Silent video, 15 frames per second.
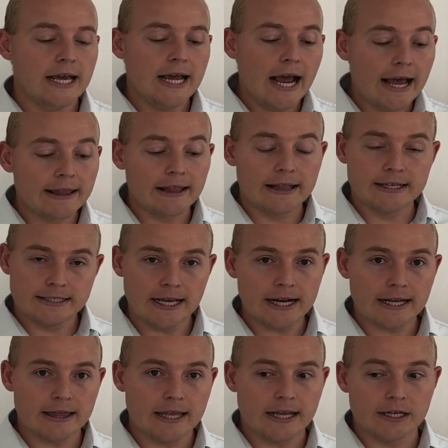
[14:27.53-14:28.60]
And then the
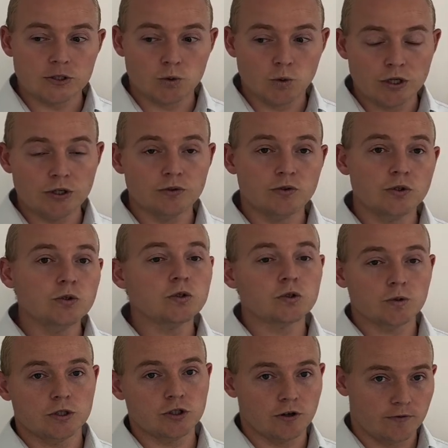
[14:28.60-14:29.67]
second thing is when you do
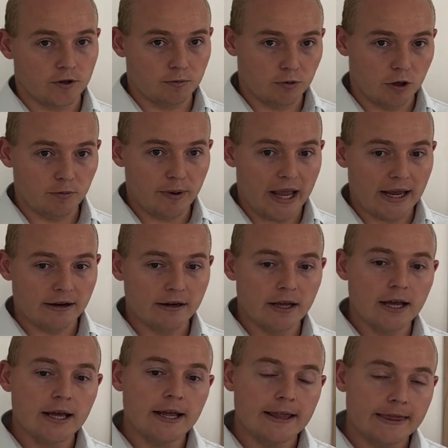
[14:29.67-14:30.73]
switch over to propane,
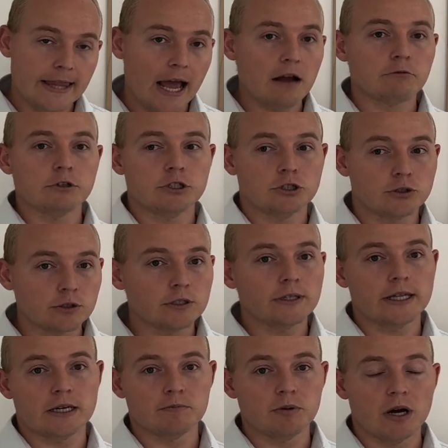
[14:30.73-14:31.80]
that
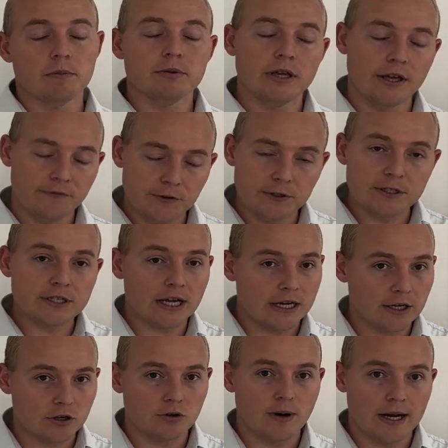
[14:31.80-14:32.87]
recirculating pump, if you design
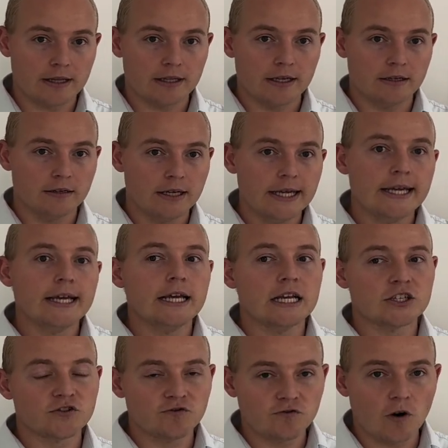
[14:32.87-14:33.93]
it correctly,
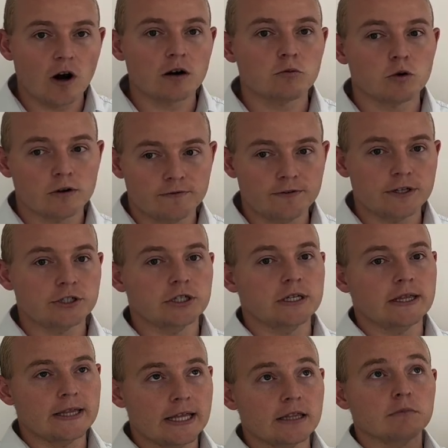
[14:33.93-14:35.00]
is far more
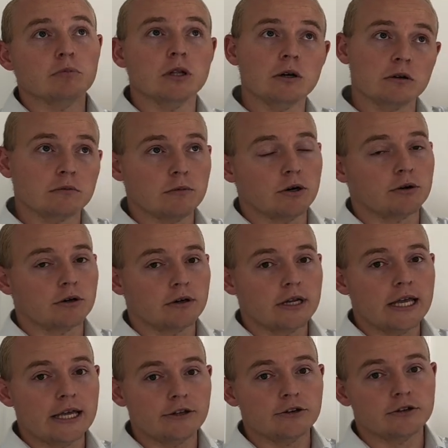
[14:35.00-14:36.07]
efficient than the blower motor
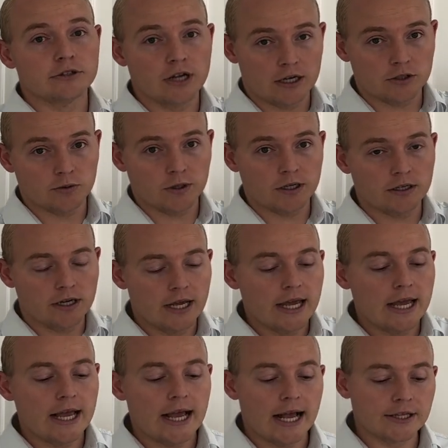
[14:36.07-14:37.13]
in your ductwork.
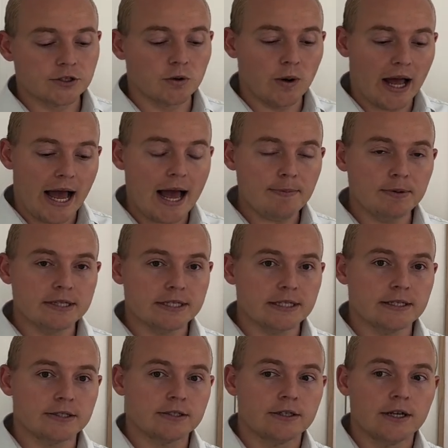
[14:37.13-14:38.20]
And so what happens
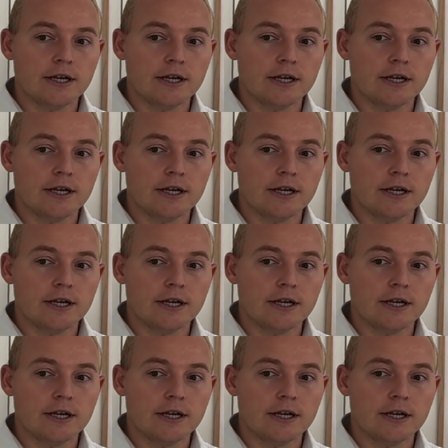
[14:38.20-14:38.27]
is